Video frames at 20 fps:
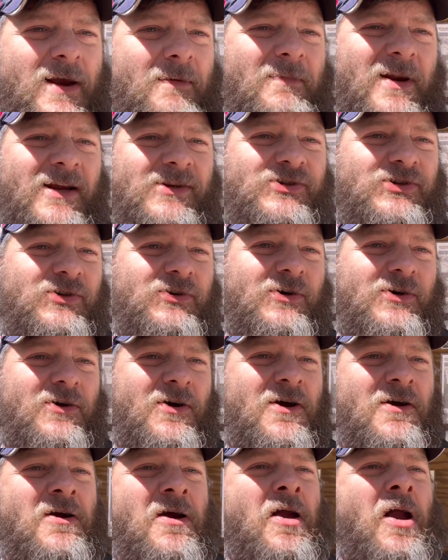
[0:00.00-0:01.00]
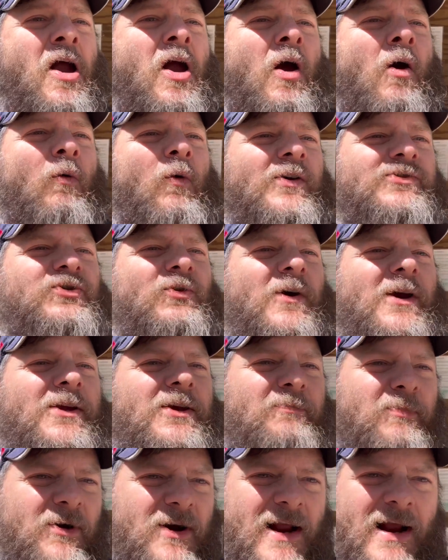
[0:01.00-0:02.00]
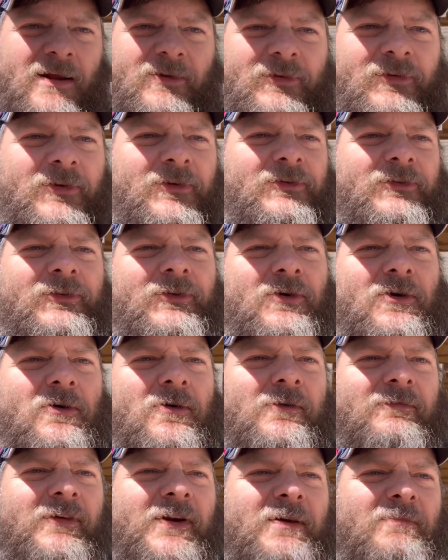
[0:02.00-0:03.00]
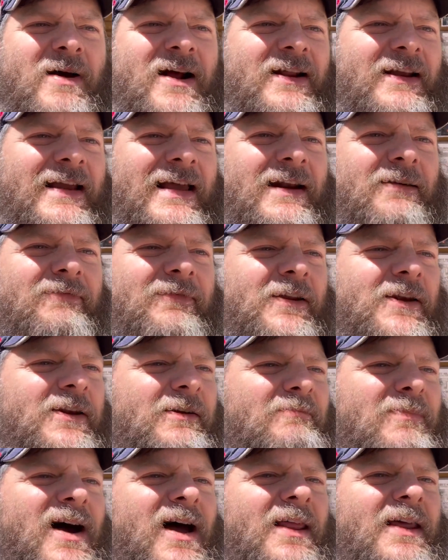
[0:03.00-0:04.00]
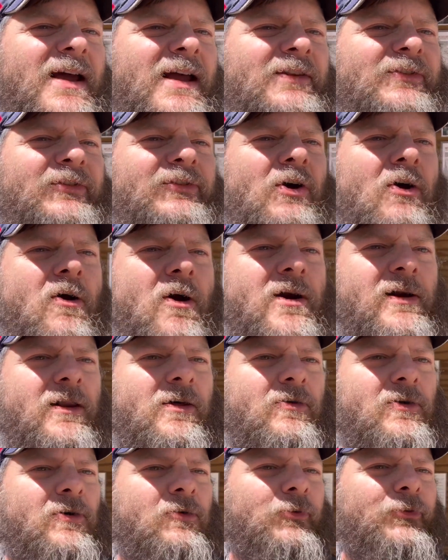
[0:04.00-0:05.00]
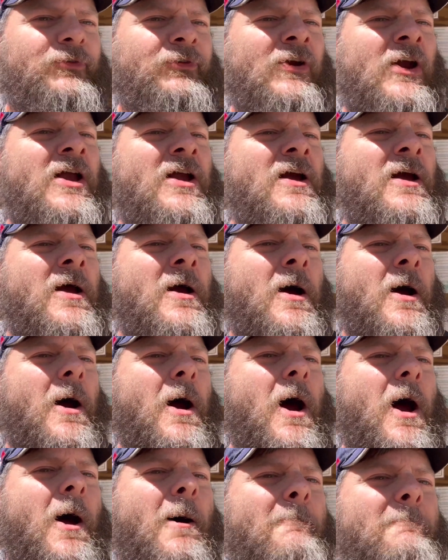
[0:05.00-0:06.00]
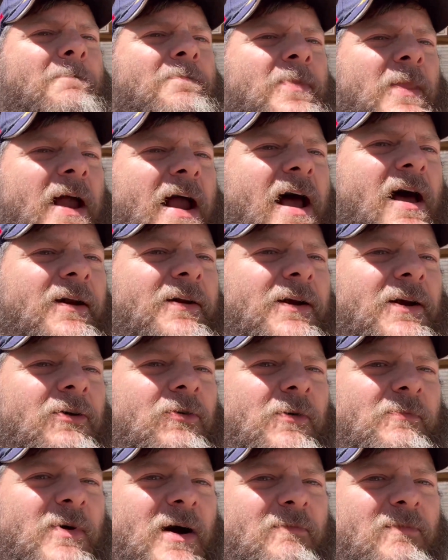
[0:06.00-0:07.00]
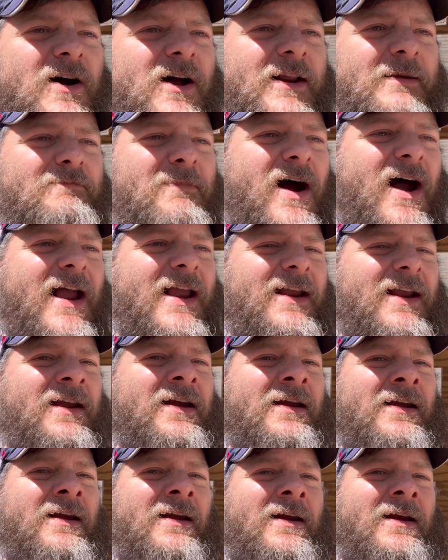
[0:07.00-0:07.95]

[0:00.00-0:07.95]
I'm not sure which way you pronounce it, so if anybody got offended by that, sorry, locals. Out here with my buddy Mike.